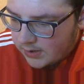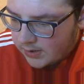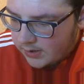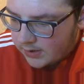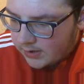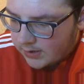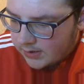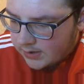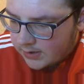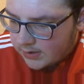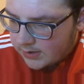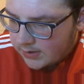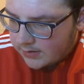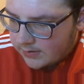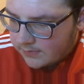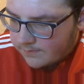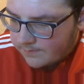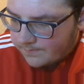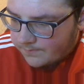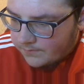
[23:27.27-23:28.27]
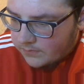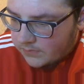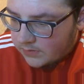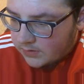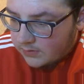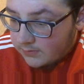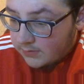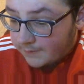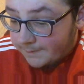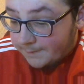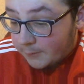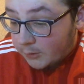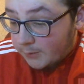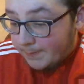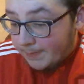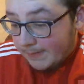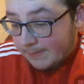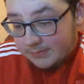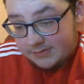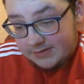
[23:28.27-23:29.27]
We've got 4
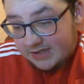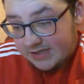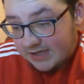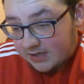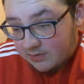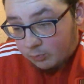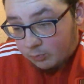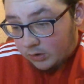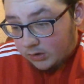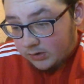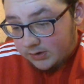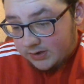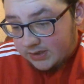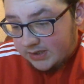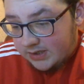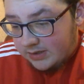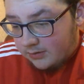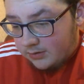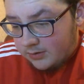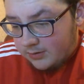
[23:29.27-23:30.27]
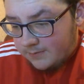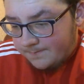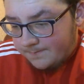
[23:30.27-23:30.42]
people saying 1-0.